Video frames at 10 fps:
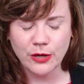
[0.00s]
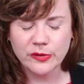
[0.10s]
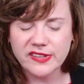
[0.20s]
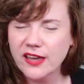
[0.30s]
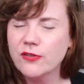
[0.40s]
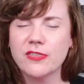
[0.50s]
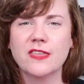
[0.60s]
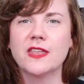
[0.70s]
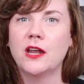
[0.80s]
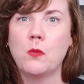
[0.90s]
was
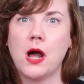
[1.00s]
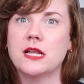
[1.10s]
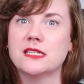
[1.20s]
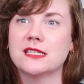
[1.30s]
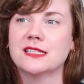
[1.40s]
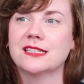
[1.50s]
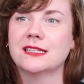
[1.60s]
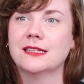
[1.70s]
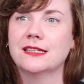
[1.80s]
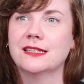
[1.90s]
everything that I want
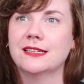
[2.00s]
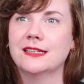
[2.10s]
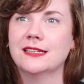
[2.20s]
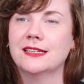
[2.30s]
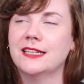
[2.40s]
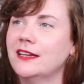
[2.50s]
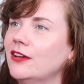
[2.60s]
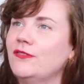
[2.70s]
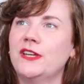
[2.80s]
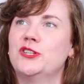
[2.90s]
in an
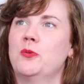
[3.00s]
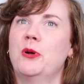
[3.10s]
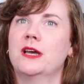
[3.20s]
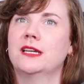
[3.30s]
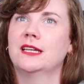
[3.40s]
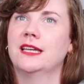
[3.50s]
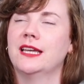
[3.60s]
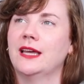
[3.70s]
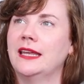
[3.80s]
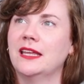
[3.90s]
adventure book,
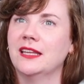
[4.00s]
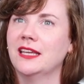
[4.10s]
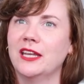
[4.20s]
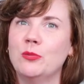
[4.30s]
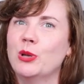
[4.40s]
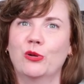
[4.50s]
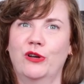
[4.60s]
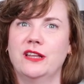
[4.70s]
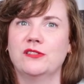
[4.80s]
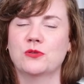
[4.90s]
in a middle
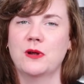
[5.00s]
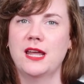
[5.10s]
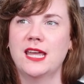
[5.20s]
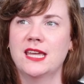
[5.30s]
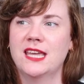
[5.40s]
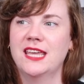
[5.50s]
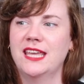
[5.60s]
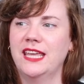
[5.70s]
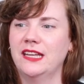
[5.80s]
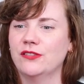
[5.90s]
grade story.
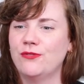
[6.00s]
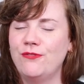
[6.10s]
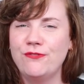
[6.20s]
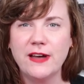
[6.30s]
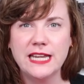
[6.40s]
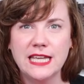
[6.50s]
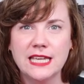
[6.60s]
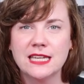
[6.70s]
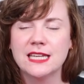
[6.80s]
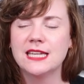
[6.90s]
It is
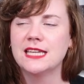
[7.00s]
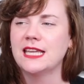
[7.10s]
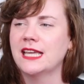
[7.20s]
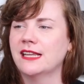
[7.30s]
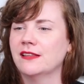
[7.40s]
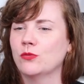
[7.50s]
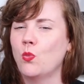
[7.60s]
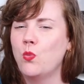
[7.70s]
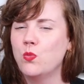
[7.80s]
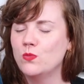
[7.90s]
funny, it is
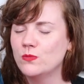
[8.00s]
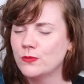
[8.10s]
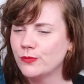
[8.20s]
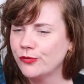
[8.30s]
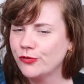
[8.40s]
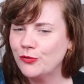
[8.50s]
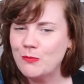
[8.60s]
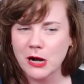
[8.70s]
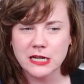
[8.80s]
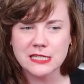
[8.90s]

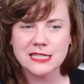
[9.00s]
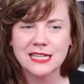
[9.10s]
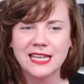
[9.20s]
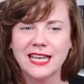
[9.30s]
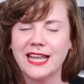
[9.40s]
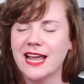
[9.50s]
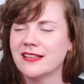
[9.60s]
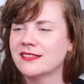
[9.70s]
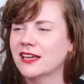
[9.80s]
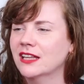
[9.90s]
smart, it
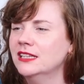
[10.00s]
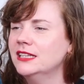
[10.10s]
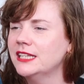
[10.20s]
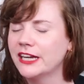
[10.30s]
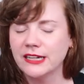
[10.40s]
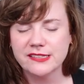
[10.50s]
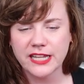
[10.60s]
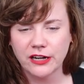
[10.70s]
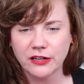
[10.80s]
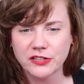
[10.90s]
has hilarious
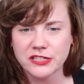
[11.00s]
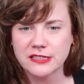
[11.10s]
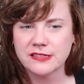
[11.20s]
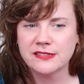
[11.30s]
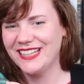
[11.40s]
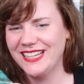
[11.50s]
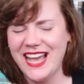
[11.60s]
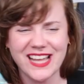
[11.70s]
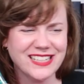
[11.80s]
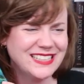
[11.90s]
characters.
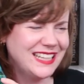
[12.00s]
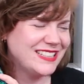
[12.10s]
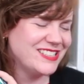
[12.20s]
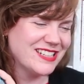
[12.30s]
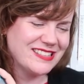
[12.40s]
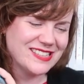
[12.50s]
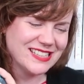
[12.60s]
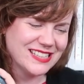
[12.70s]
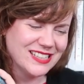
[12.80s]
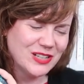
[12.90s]
Yeah, it's
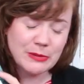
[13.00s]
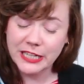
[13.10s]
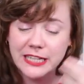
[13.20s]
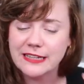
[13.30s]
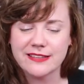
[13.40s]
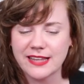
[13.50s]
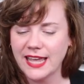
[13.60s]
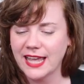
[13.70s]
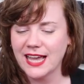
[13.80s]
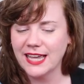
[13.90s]
just, oh my goodness,
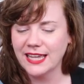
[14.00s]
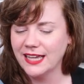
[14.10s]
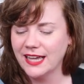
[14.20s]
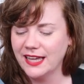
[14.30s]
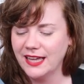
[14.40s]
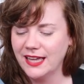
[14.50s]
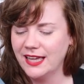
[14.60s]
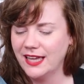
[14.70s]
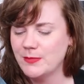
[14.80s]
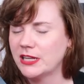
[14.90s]
I'm
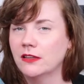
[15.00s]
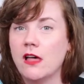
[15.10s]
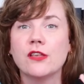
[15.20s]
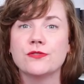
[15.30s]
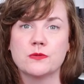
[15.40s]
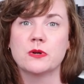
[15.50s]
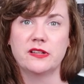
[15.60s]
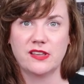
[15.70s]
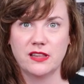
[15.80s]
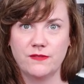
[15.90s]
at a loss for
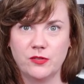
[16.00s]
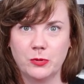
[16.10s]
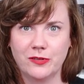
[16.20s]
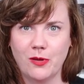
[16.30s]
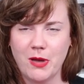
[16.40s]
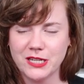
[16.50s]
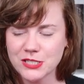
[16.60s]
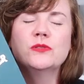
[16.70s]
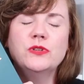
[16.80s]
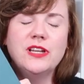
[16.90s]
words. I love this book so much.
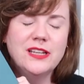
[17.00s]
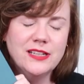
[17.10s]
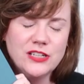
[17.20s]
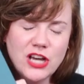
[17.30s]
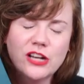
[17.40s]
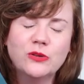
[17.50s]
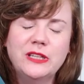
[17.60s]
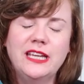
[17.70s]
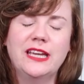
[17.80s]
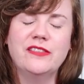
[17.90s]
So not
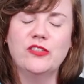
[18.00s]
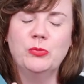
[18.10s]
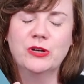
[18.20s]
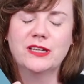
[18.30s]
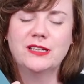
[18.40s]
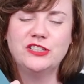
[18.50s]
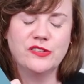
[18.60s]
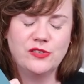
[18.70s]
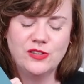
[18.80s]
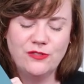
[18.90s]
only is this book
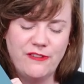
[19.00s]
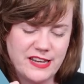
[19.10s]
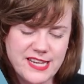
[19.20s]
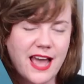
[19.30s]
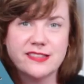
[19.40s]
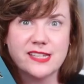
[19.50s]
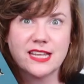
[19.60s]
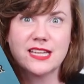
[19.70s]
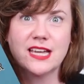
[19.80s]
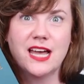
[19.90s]
just
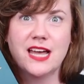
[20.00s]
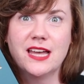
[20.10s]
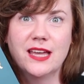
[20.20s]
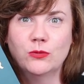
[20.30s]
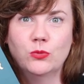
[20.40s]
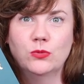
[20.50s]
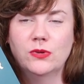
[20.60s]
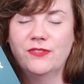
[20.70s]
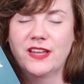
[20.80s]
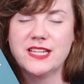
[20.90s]
fantastic, a
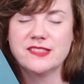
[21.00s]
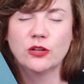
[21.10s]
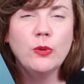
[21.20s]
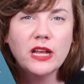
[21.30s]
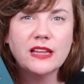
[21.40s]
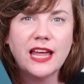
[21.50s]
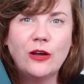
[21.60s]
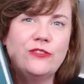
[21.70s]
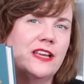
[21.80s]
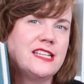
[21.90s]
fantastic read
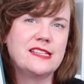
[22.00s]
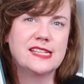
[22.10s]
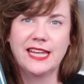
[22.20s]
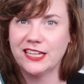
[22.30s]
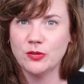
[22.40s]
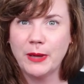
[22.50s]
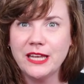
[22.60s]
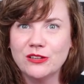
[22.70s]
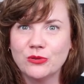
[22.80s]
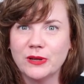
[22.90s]
aloud, fantastic
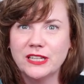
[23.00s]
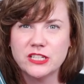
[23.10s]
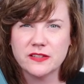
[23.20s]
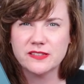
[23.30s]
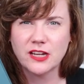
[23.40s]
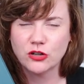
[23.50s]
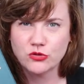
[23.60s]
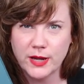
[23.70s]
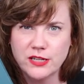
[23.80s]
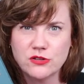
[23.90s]
independent read, just a
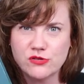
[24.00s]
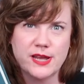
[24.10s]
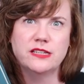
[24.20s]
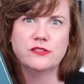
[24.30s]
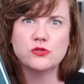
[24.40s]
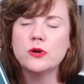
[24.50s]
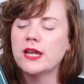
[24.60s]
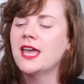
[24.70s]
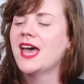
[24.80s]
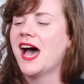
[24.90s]
great, great
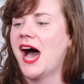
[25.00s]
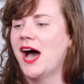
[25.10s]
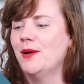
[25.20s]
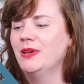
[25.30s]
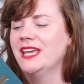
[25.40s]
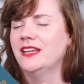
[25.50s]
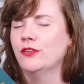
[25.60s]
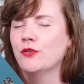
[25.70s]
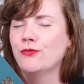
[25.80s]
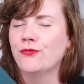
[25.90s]
story. It
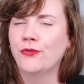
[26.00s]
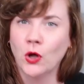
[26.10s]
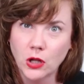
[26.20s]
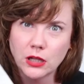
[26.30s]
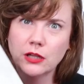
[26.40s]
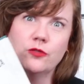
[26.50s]
is full